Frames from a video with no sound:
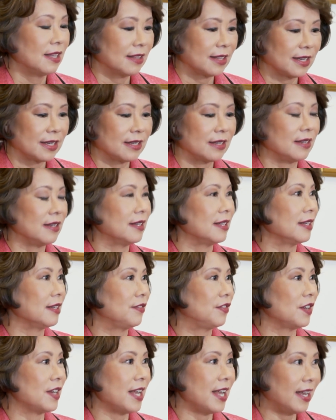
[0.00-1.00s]
That
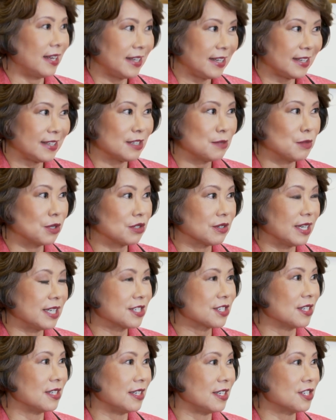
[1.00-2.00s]
for any
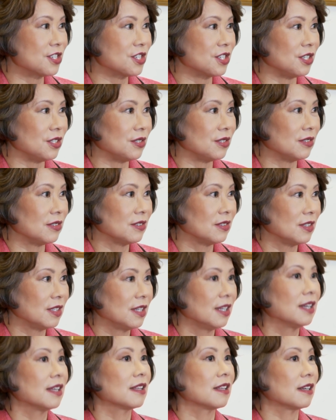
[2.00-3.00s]
immigration issue,
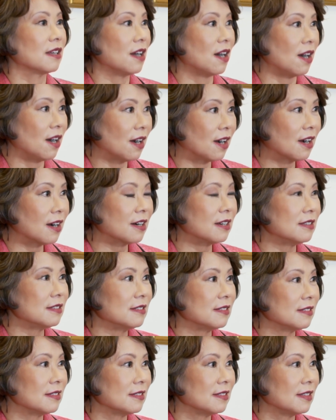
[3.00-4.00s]
that our
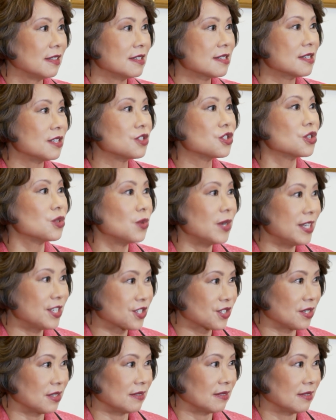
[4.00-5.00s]

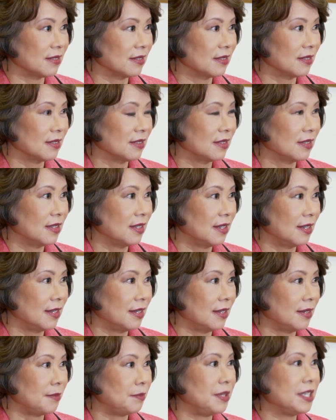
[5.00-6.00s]
situation
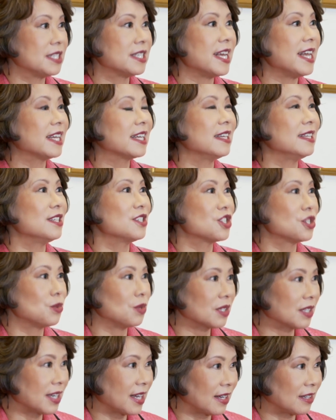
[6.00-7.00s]
be taken into
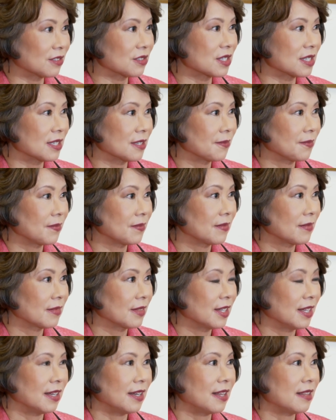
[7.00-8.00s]
account
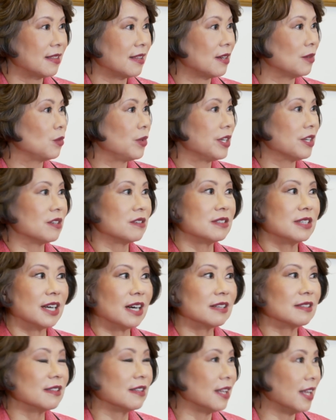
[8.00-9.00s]
and that we are
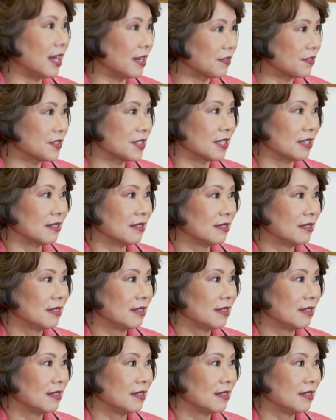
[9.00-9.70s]
not left